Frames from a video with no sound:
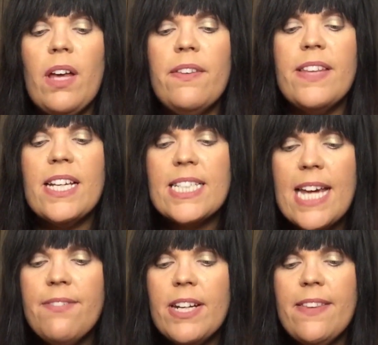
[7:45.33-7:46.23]
The
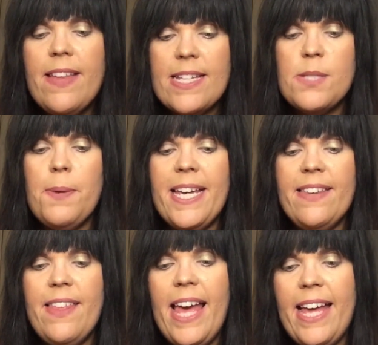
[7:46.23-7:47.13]
activity this
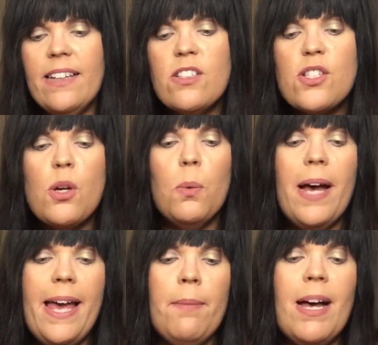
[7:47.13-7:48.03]
week then, so
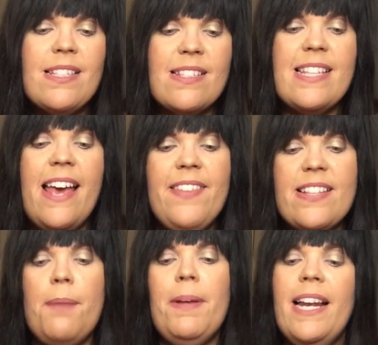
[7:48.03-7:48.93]
as I say,
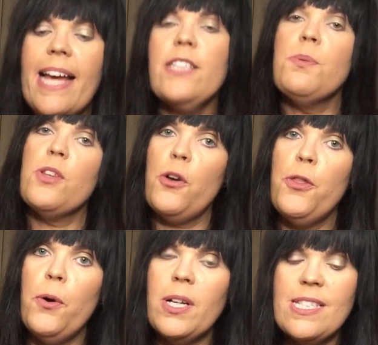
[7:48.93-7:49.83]
this can be linked with our
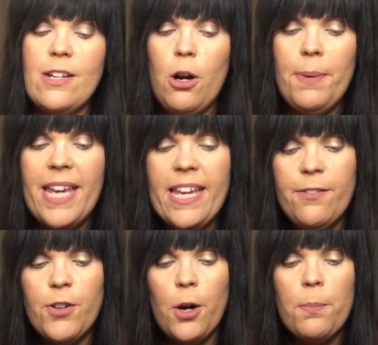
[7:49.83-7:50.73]
thoughts and our
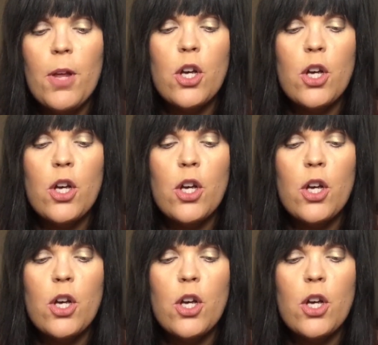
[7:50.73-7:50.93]
behaviour.